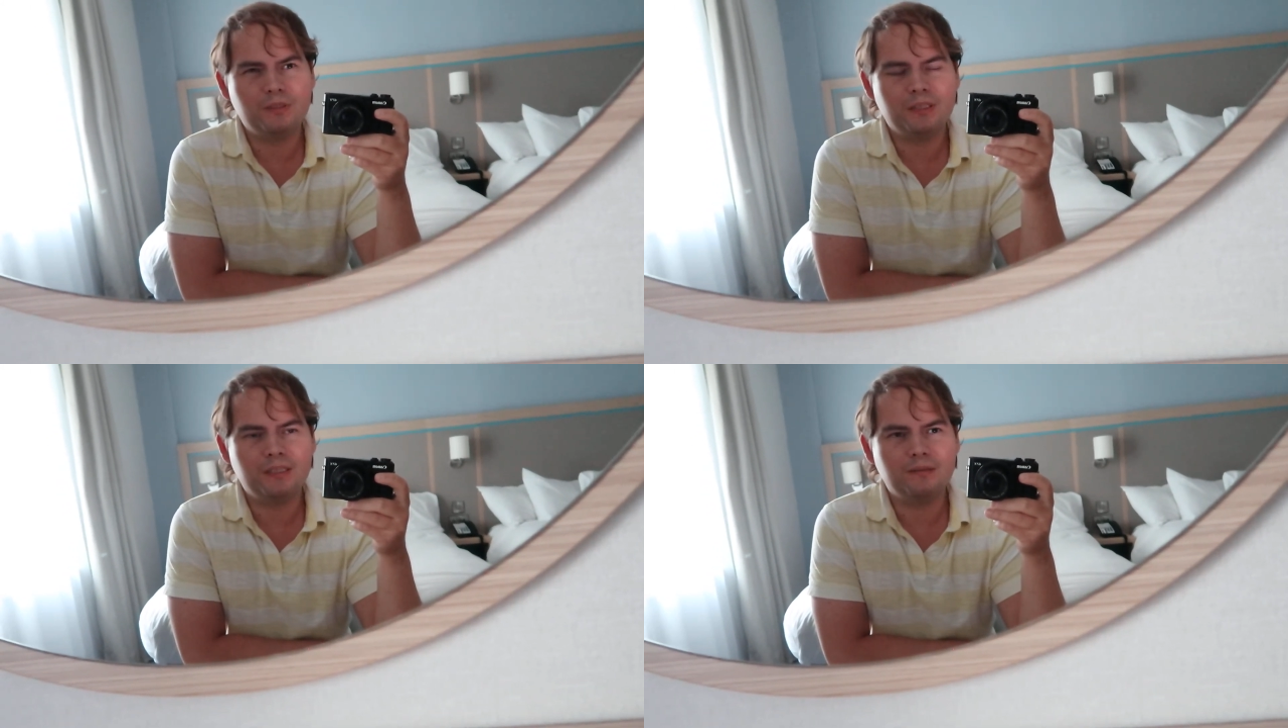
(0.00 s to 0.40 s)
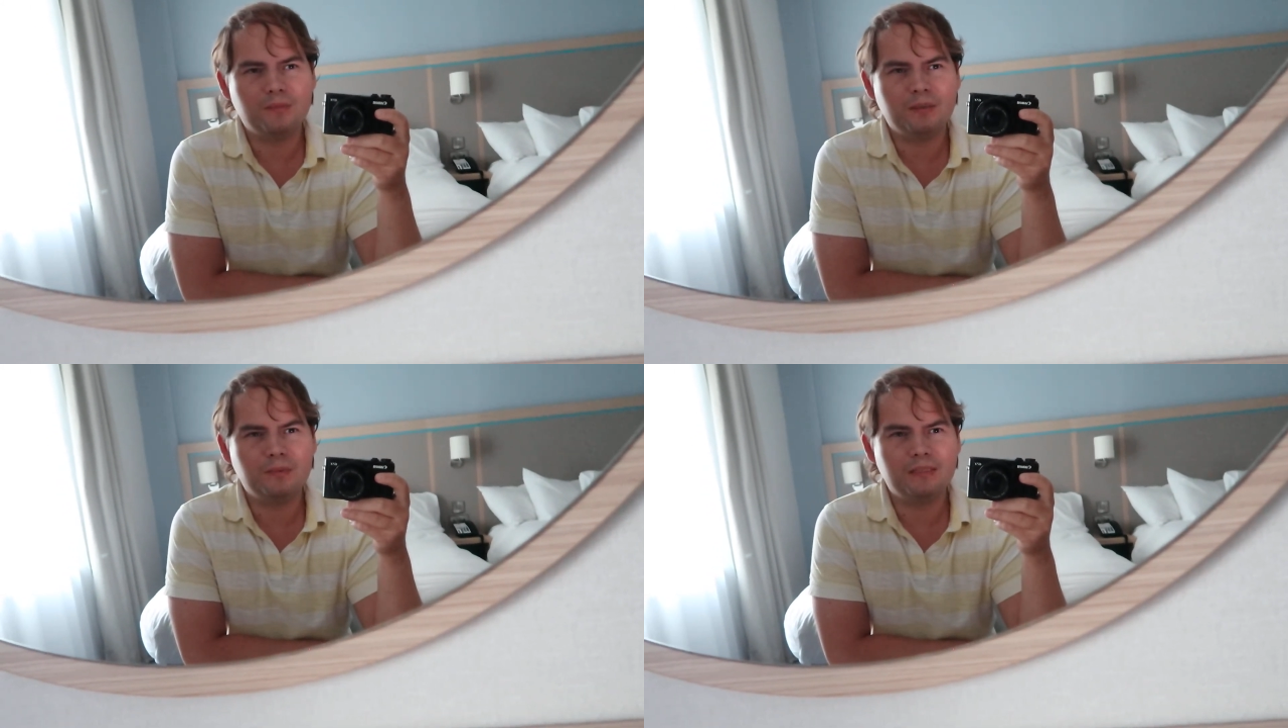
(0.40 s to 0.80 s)
train
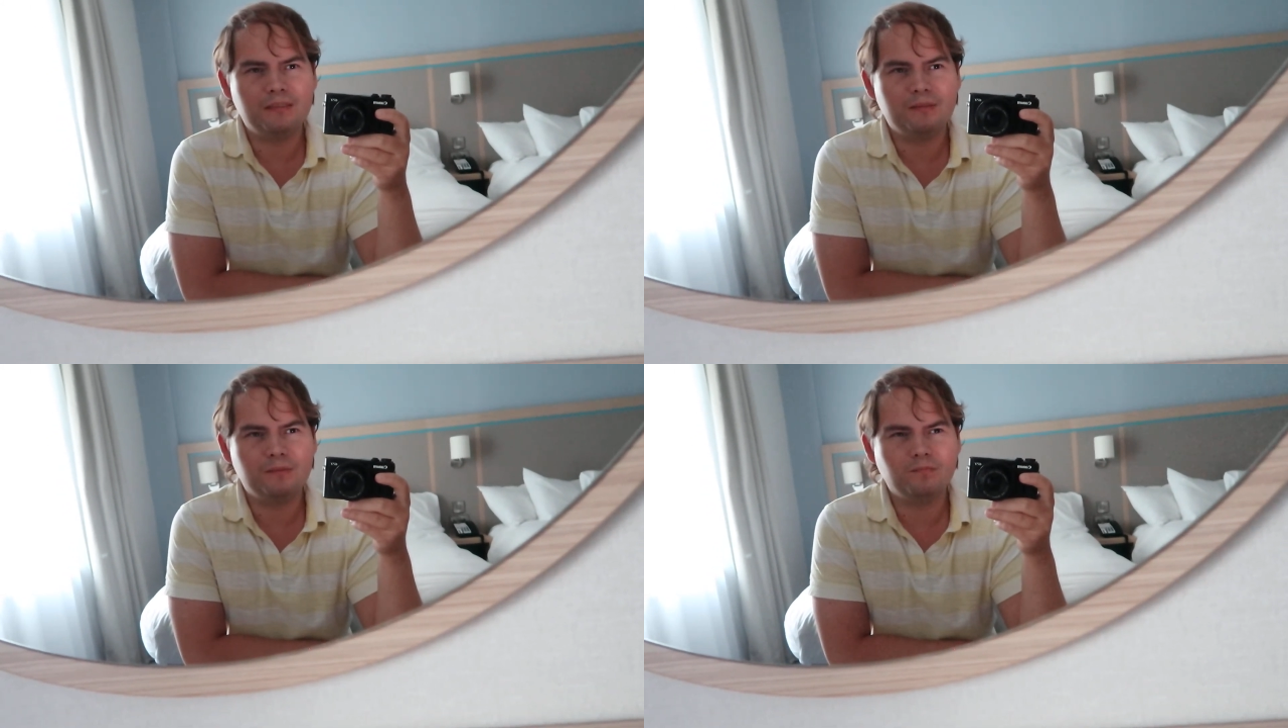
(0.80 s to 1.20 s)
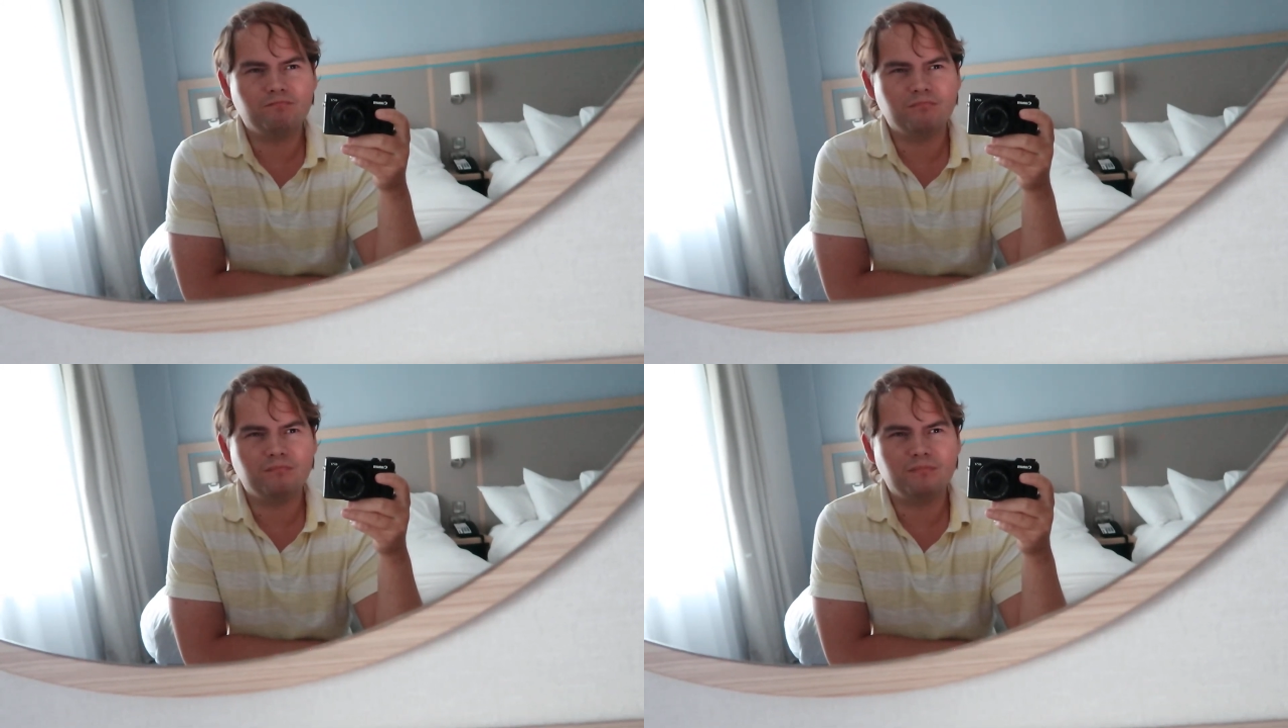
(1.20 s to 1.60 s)
maybe
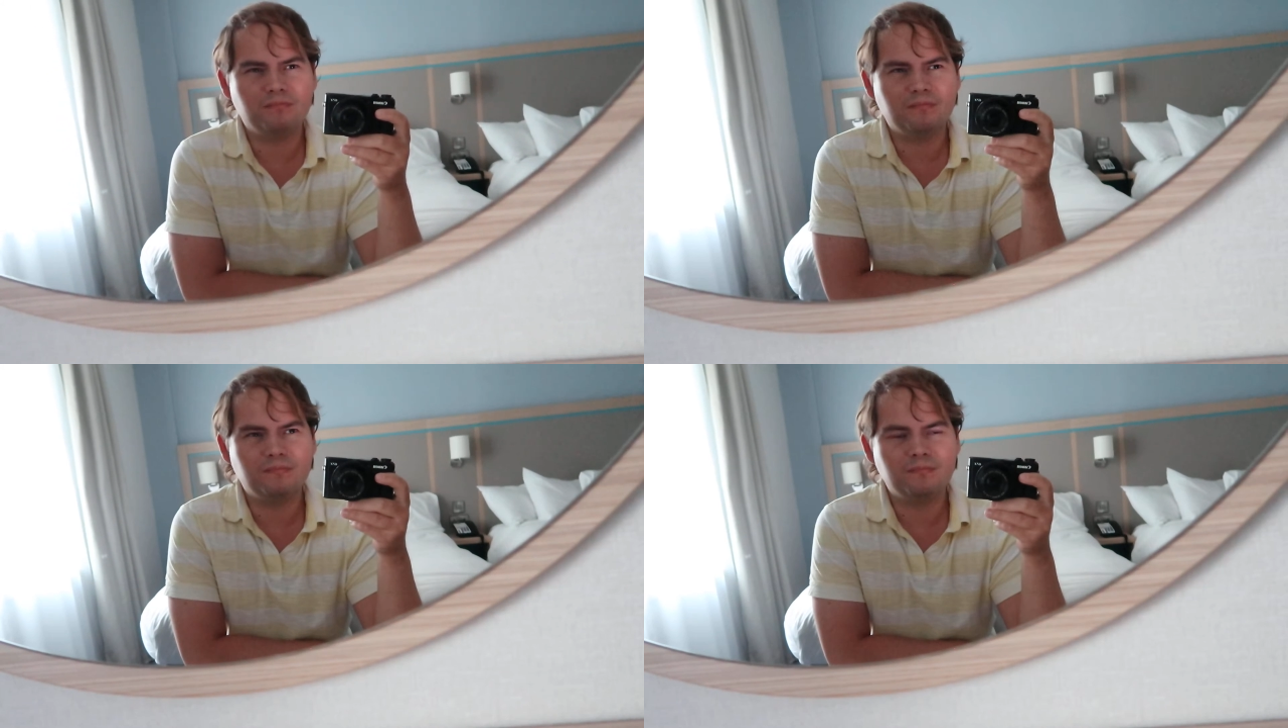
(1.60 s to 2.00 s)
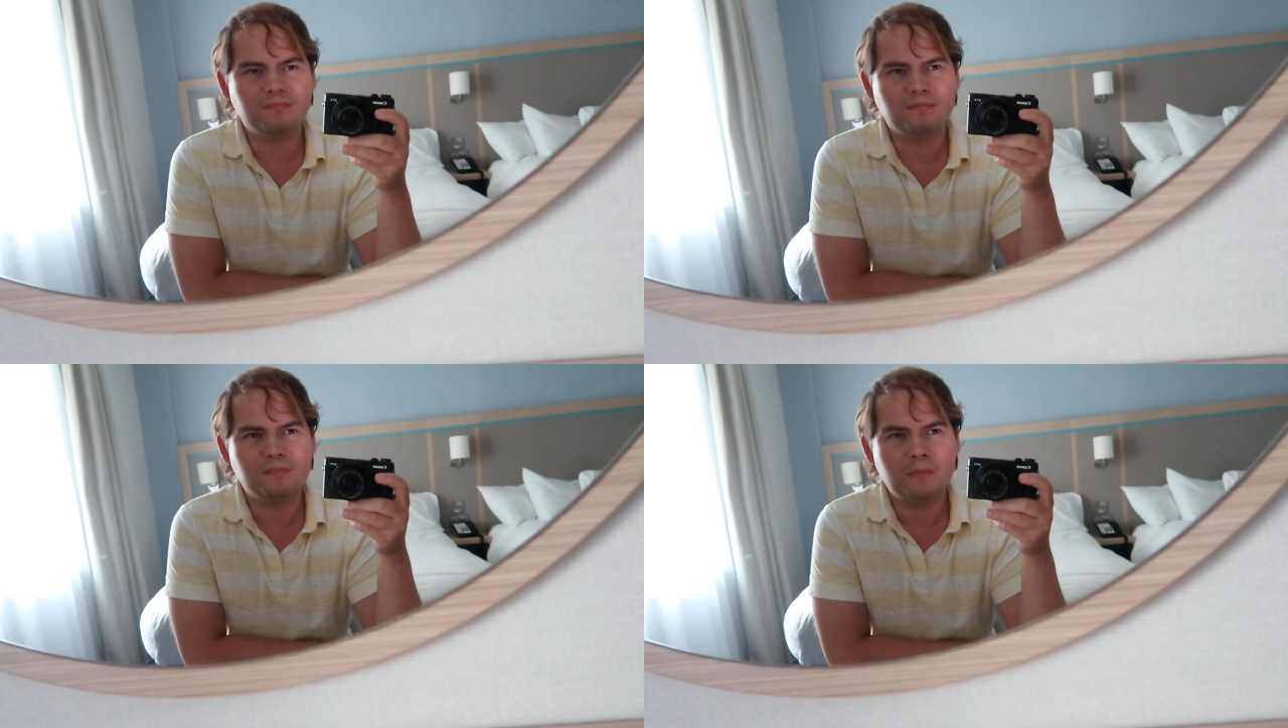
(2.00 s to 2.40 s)
hmm,